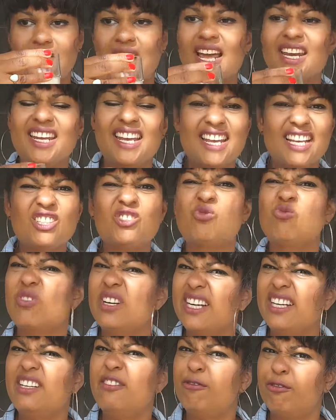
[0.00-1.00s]
And it is
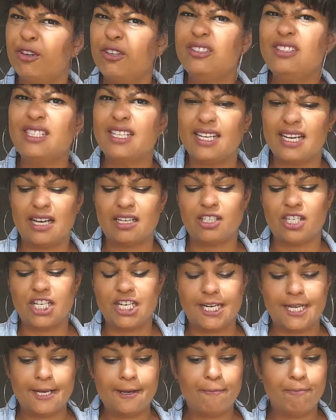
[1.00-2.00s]
really fruity,
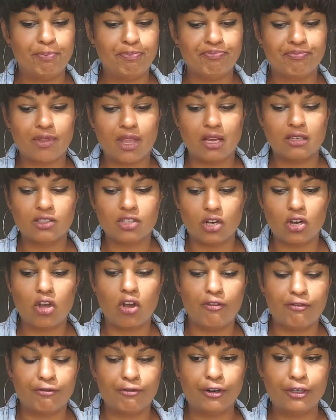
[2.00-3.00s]
actually. There's a
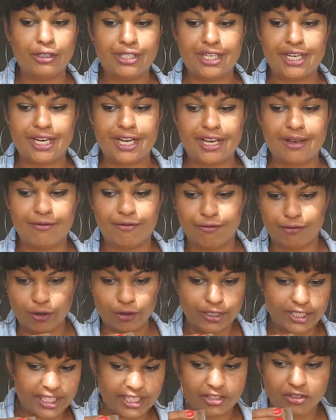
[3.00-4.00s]
lot of fruit in it.
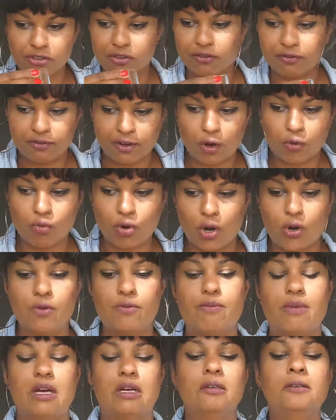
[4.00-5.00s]
Fruity sort of
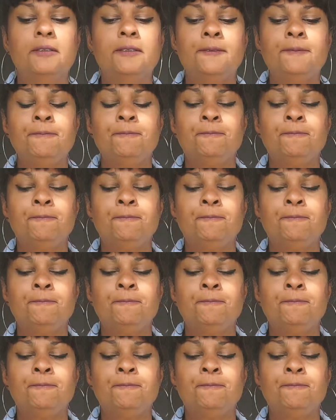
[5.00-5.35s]
aroma.